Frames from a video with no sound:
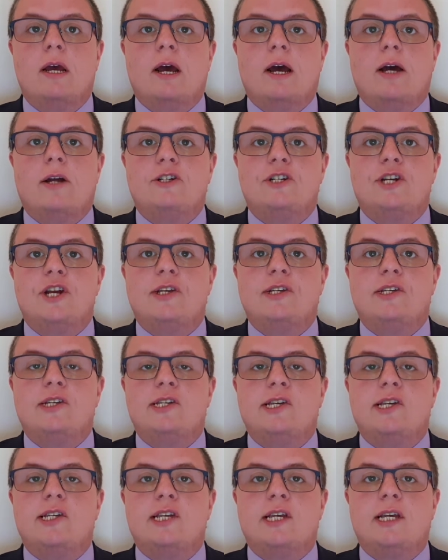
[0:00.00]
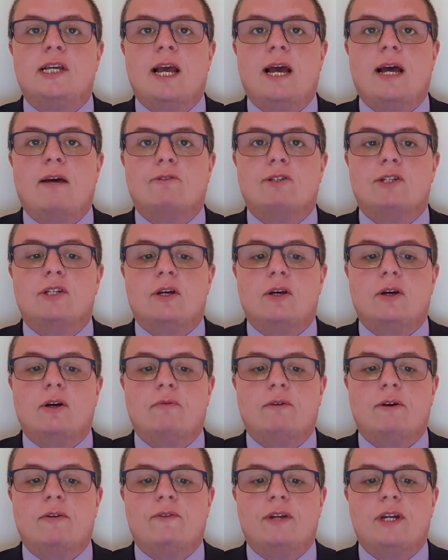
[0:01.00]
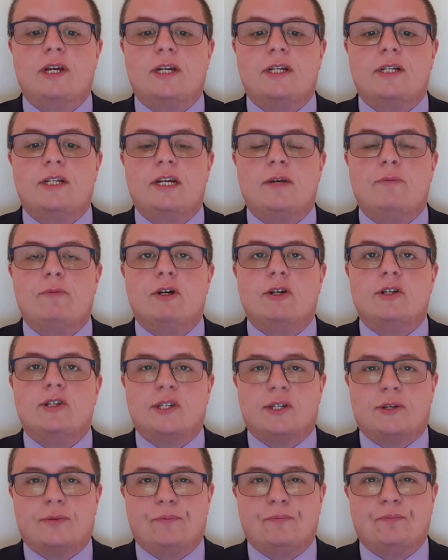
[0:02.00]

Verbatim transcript: and Jesus' encounter with Nicodemus.